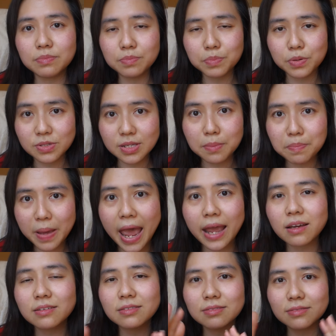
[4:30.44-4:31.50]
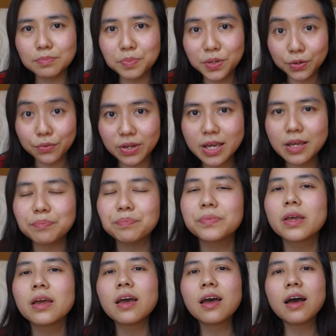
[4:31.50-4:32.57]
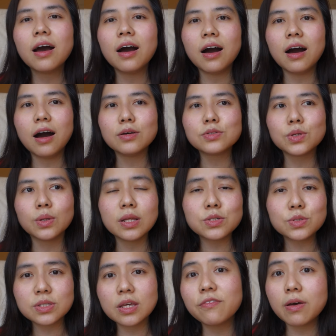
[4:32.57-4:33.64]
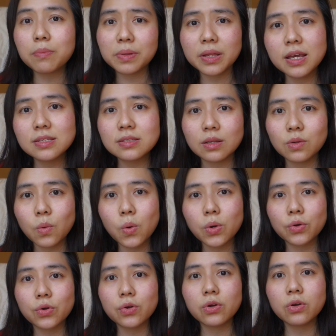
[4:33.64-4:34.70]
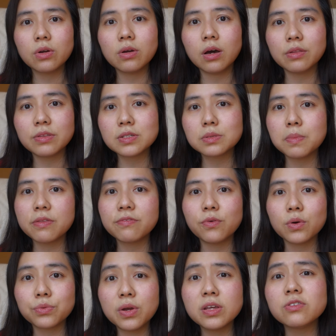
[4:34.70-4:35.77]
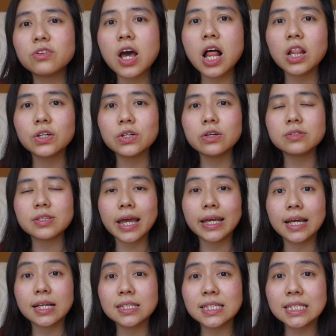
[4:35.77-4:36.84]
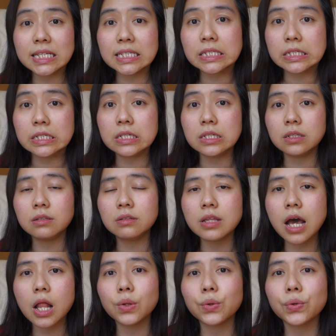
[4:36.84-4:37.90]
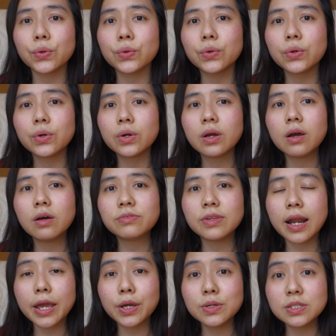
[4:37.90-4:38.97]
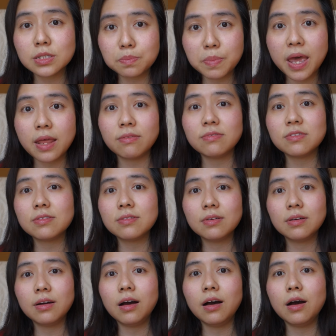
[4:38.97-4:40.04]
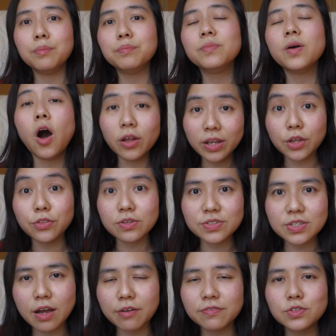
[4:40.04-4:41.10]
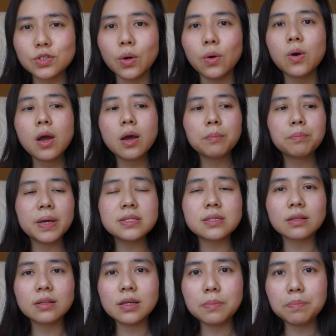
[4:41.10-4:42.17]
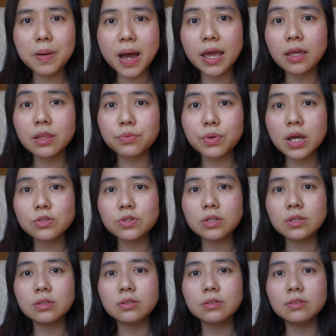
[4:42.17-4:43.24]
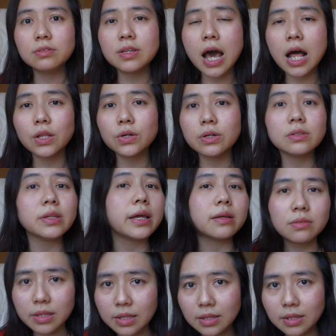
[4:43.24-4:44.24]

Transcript: percent back period. So let's just say if I place an order this month for $300, I got $60 that I could spend on other stuff. So basically buying $300, like